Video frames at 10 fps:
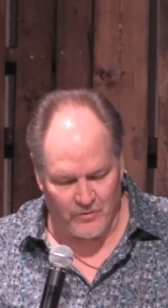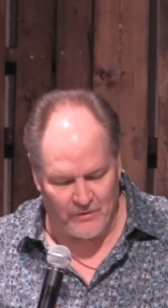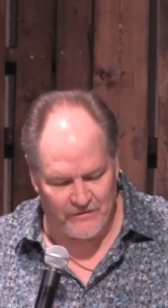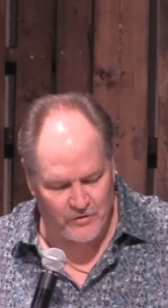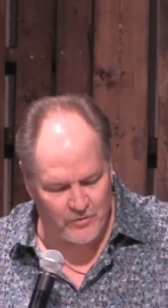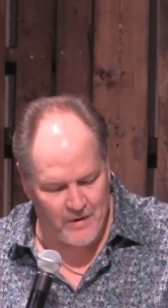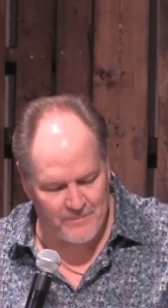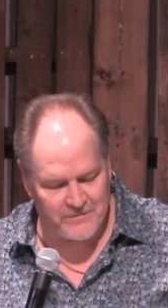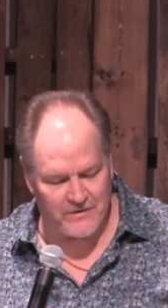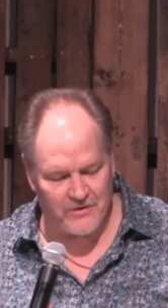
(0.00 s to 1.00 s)
We've
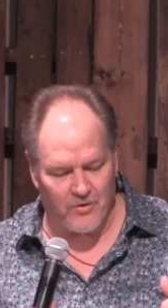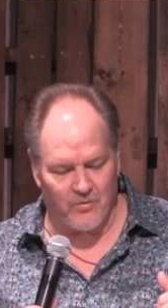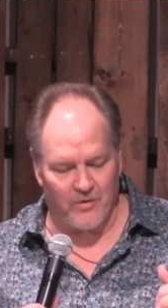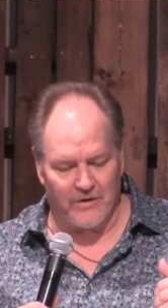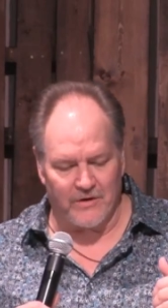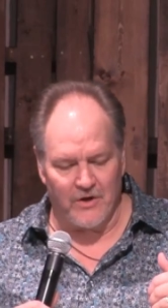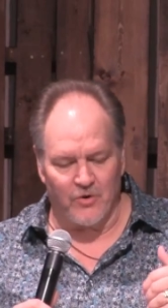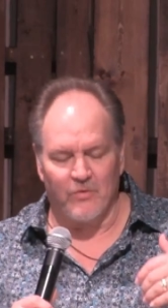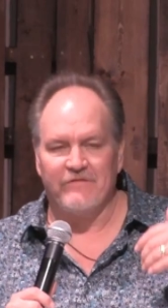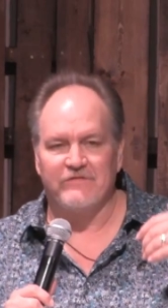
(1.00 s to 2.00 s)
corrupted no one.
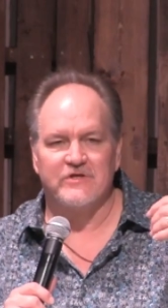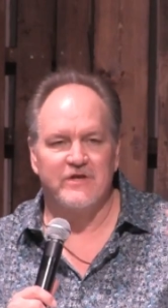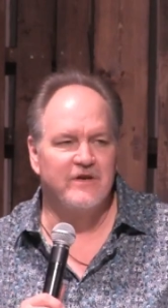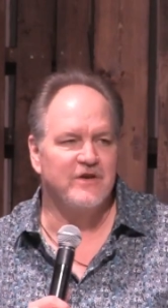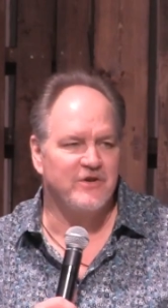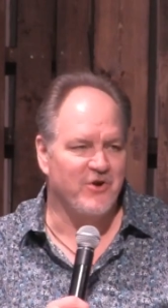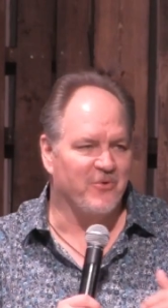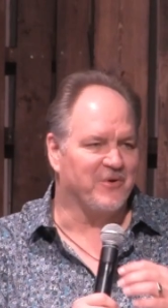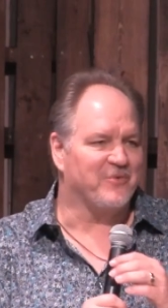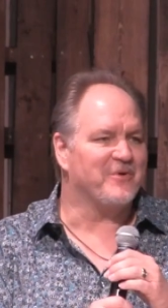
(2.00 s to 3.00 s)
We've cheated no
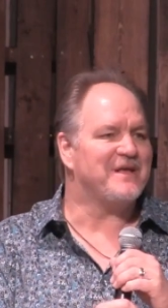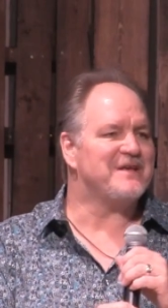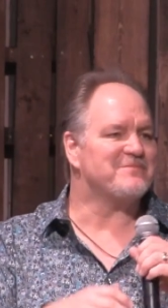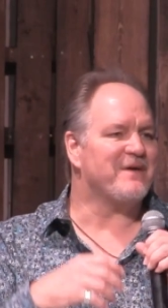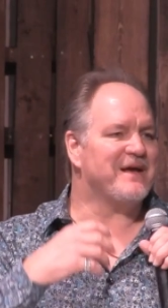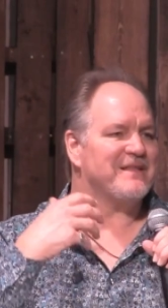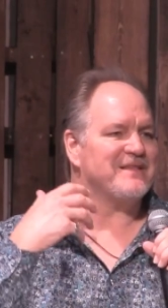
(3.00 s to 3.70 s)
one. When he's making